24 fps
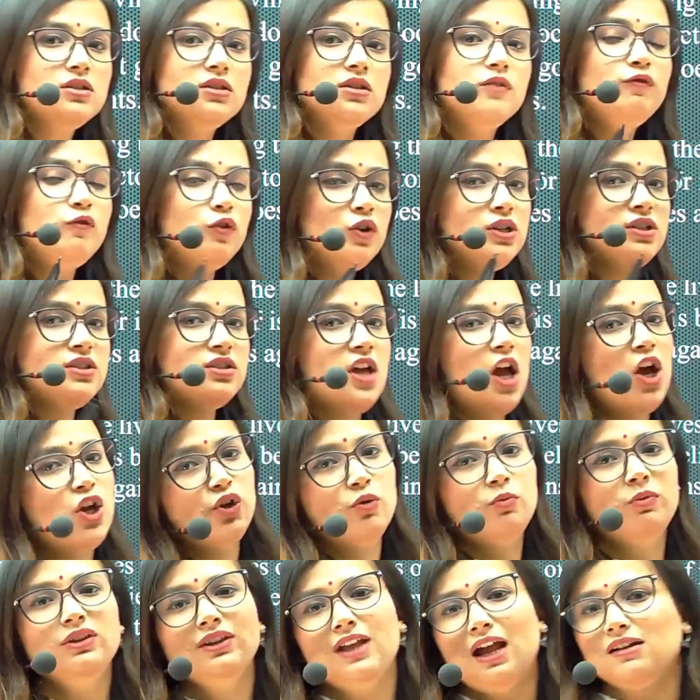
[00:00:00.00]
The first
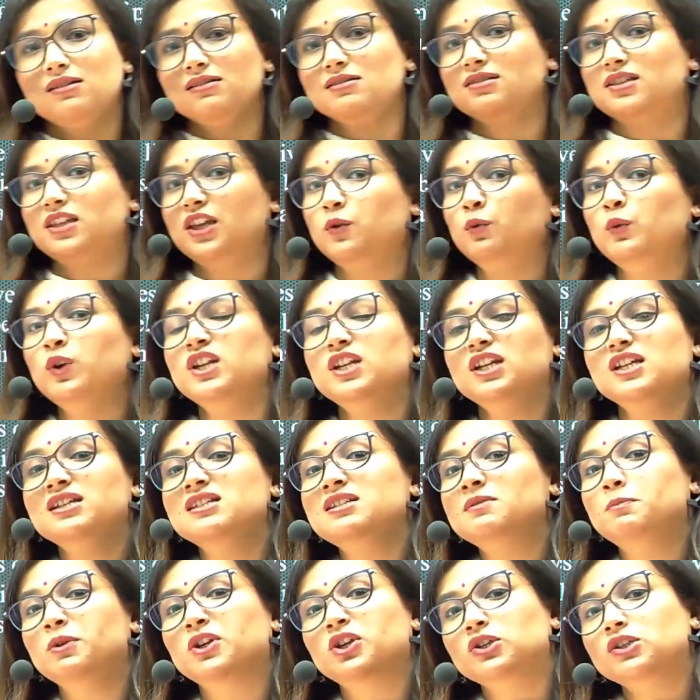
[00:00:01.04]
argument that is given
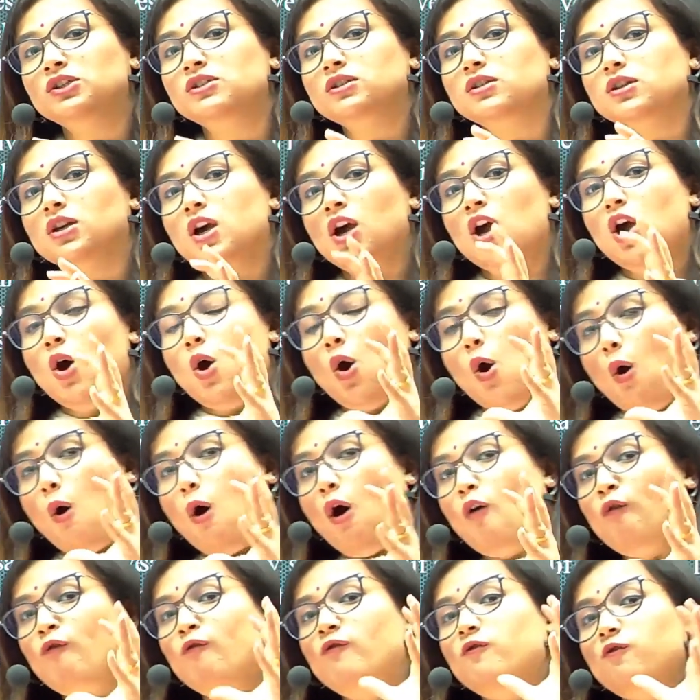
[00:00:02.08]
is because
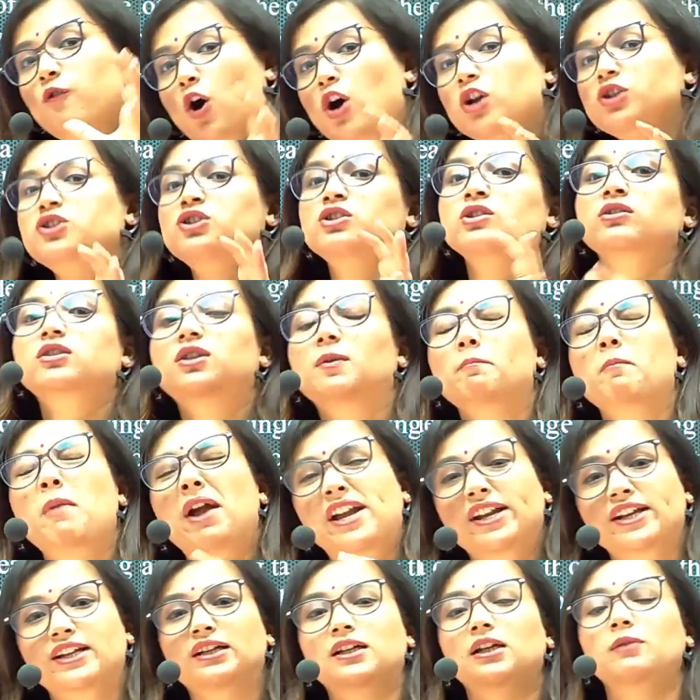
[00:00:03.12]
of what the
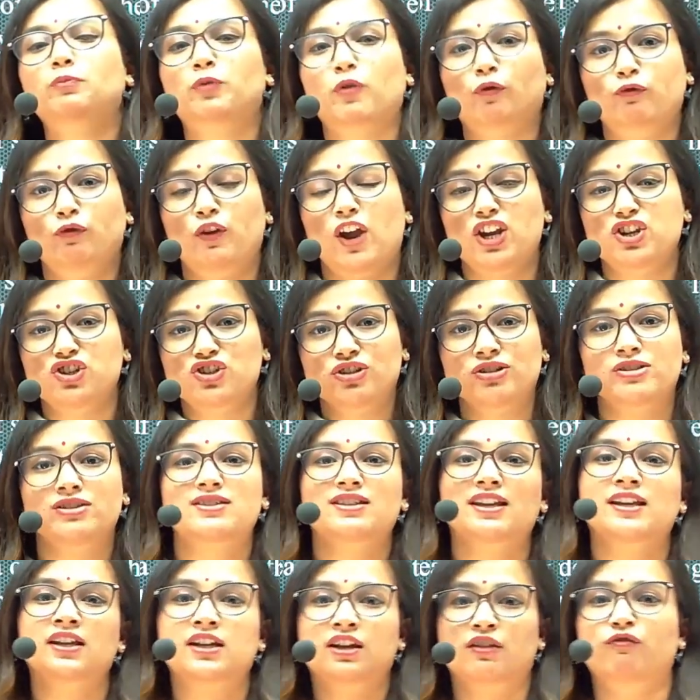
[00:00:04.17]
medical profession
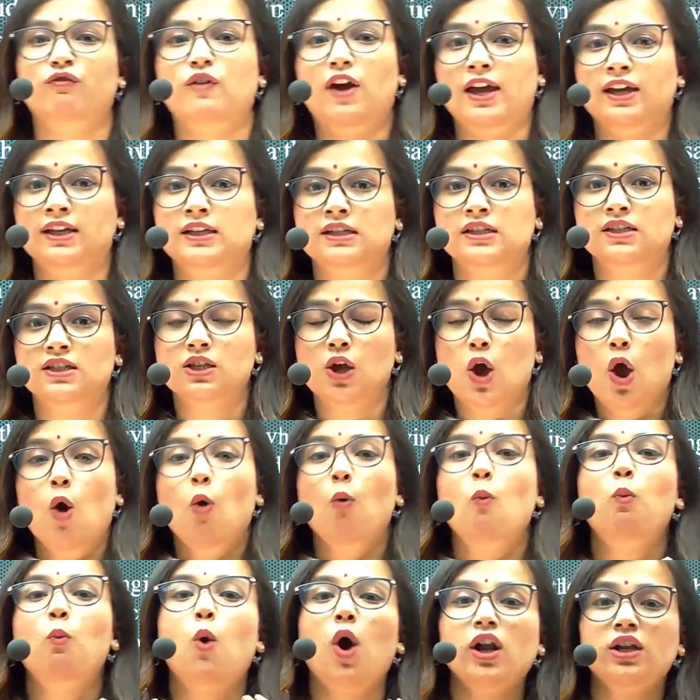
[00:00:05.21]
signifies,
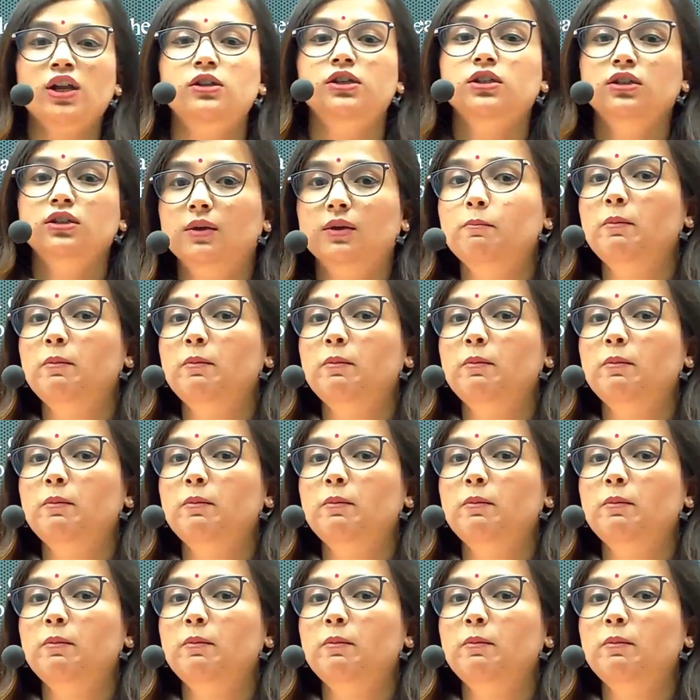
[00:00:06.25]
what the